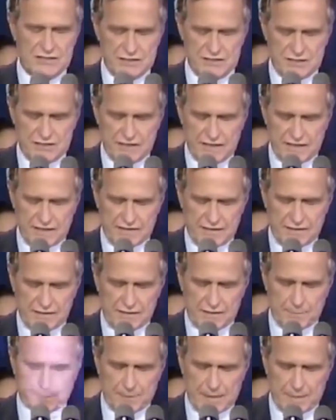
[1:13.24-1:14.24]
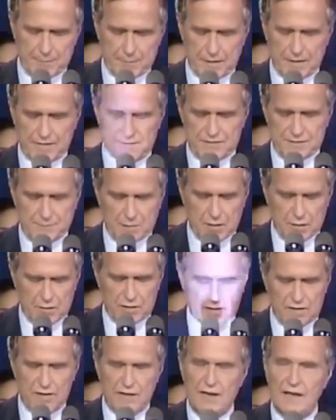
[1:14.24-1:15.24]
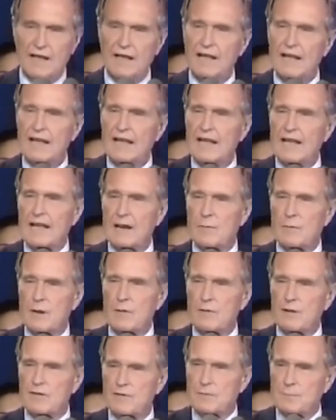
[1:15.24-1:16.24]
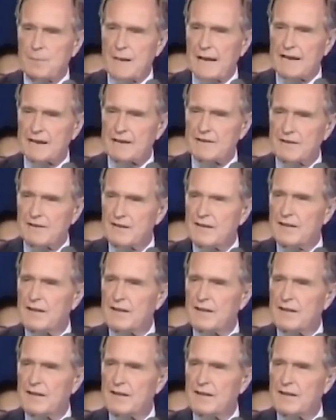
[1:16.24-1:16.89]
We should say it that the people have spoken and we respect